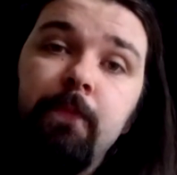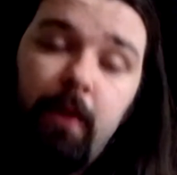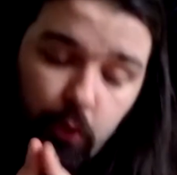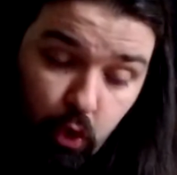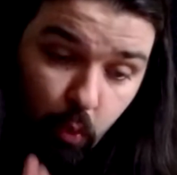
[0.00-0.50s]

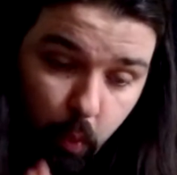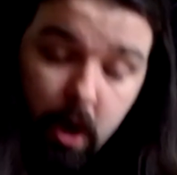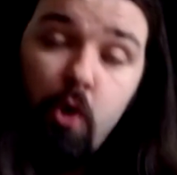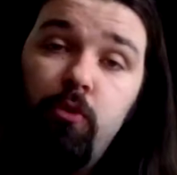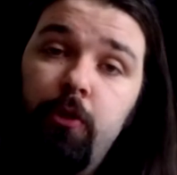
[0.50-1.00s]
your
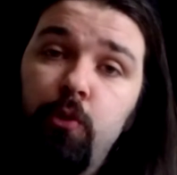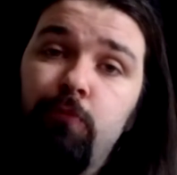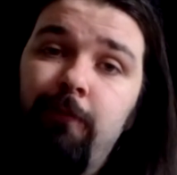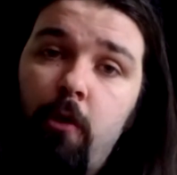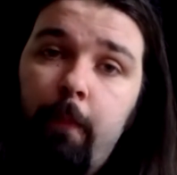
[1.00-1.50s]
world that you
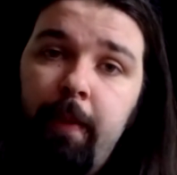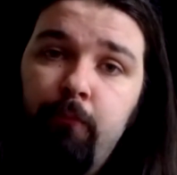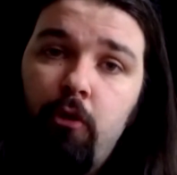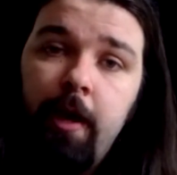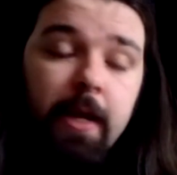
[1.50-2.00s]
grew up in,
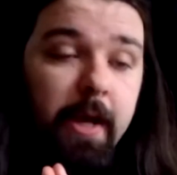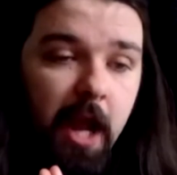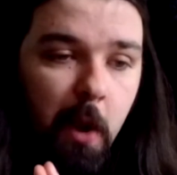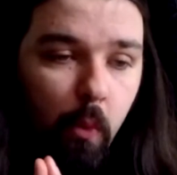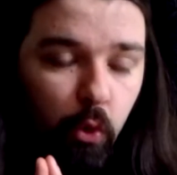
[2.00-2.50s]
Brian,
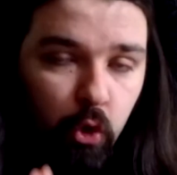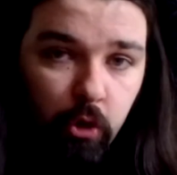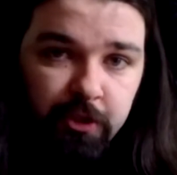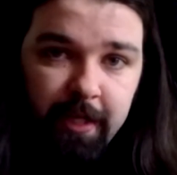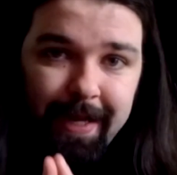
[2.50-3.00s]
it will
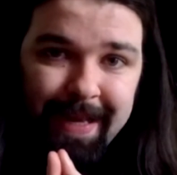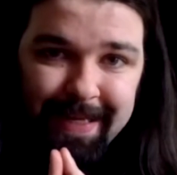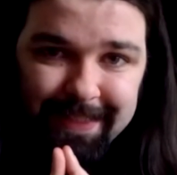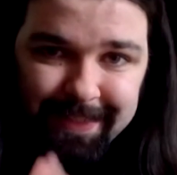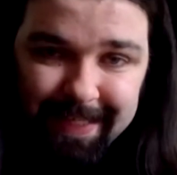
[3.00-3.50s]
not
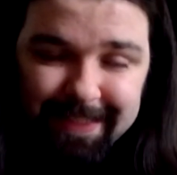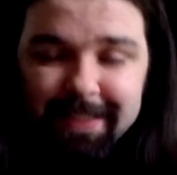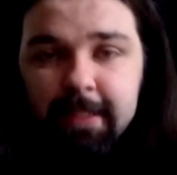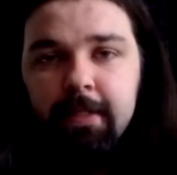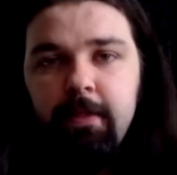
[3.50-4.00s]

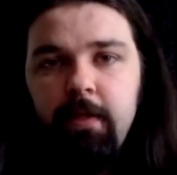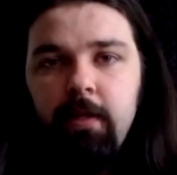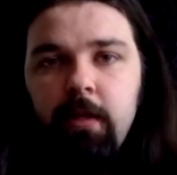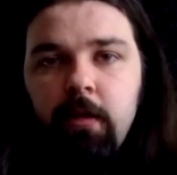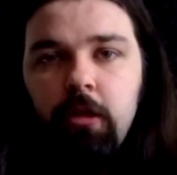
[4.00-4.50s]
exist.
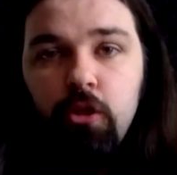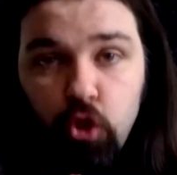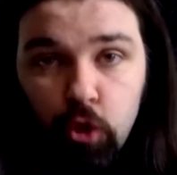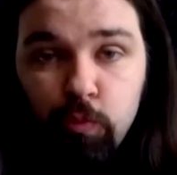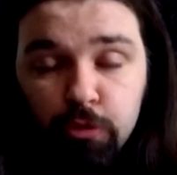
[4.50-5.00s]

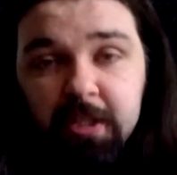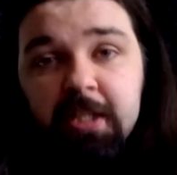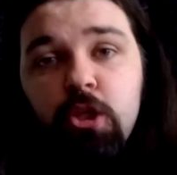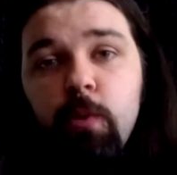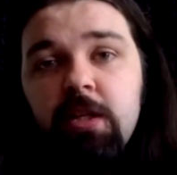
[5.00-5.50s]
You will
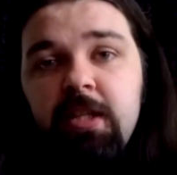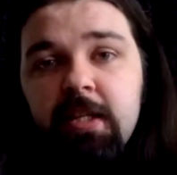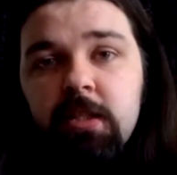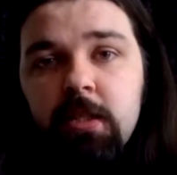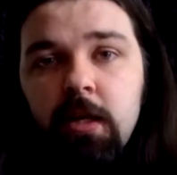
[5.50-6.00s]
cease to
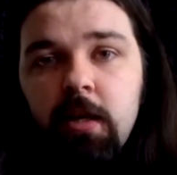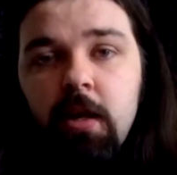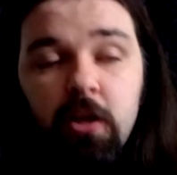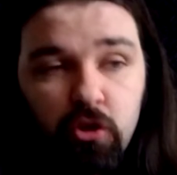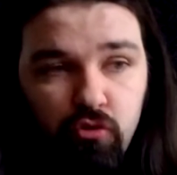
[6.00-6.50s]
exist.
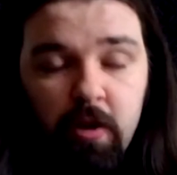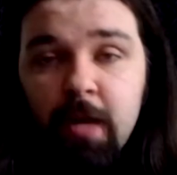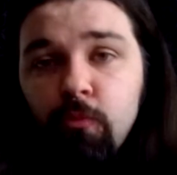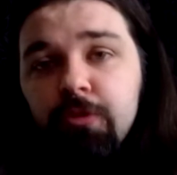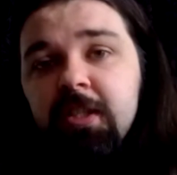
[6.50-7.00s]

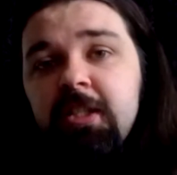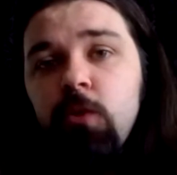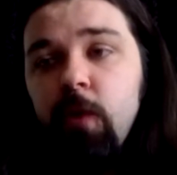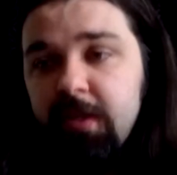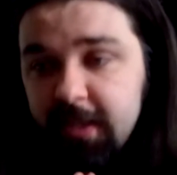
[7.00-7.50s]
Graham will cease
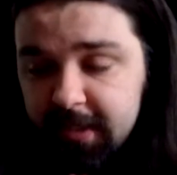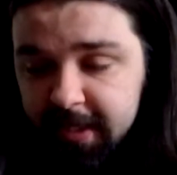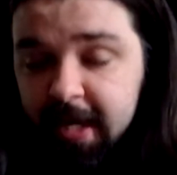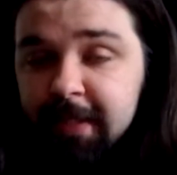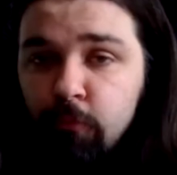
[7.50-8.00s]
to exist.
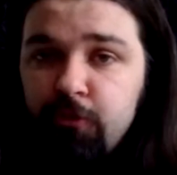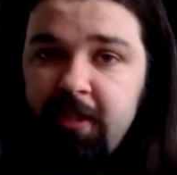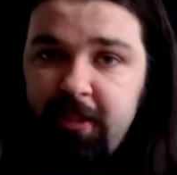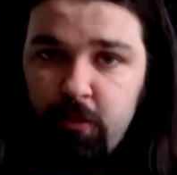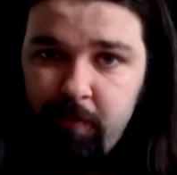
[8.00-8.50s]
Yaz will
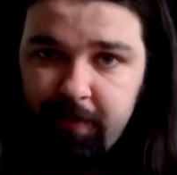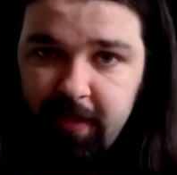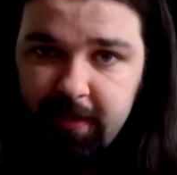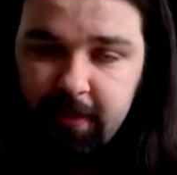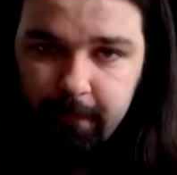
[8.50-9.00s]
cease to
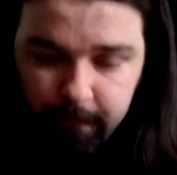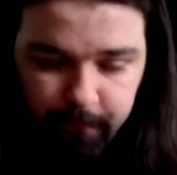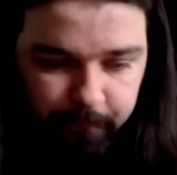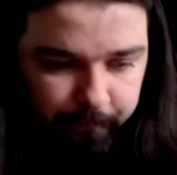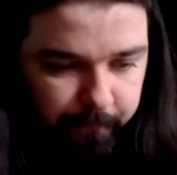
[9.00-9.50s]
exist.
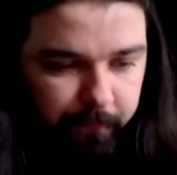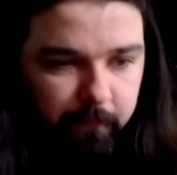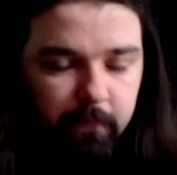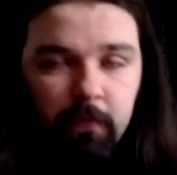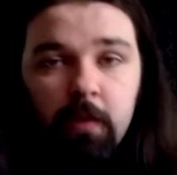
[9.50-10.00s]

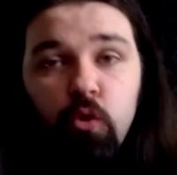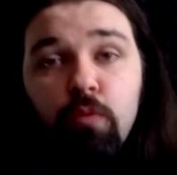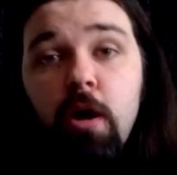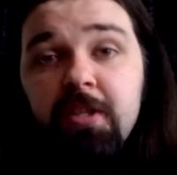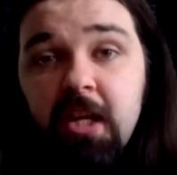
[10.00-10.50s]

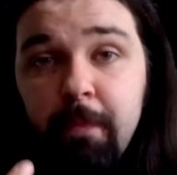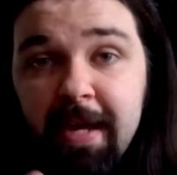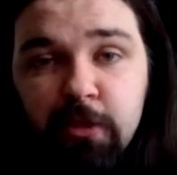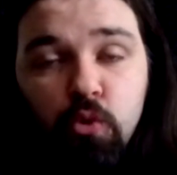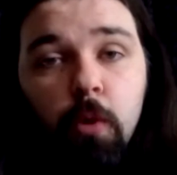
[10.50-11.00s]
You're asking
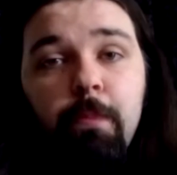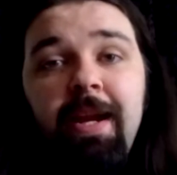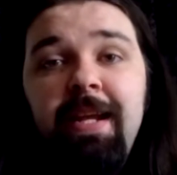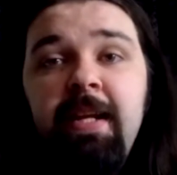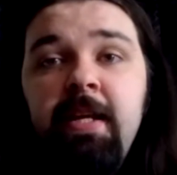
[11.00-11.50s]
me to
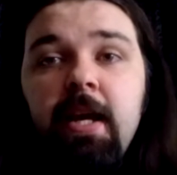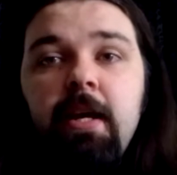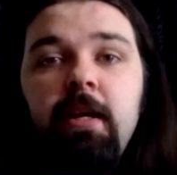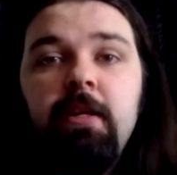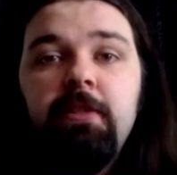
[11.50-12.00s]
completely
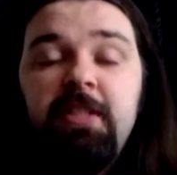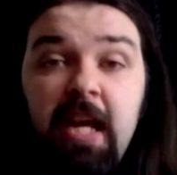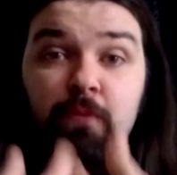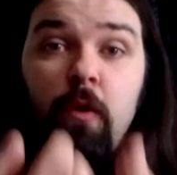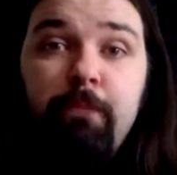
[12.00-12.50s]

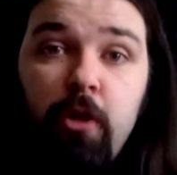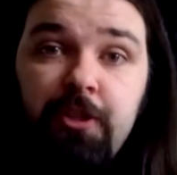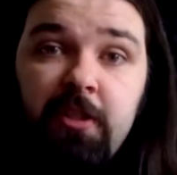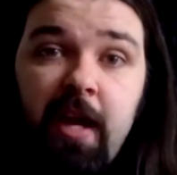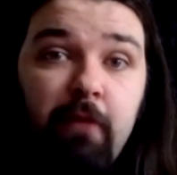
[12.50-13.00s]
save one
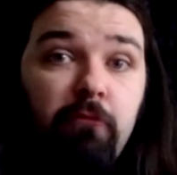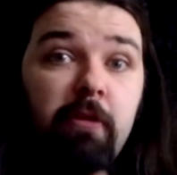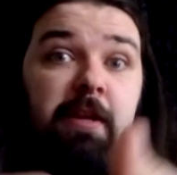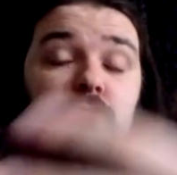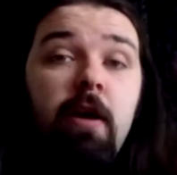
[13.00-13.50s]
person and
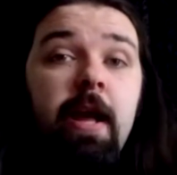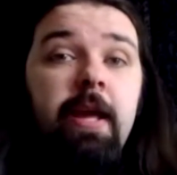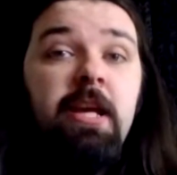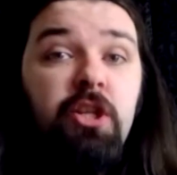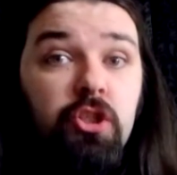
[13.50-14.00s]
rewrite
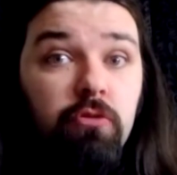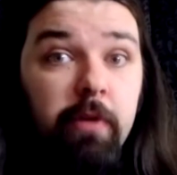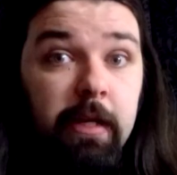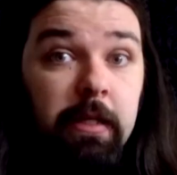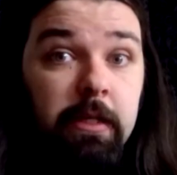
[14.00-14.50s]
history,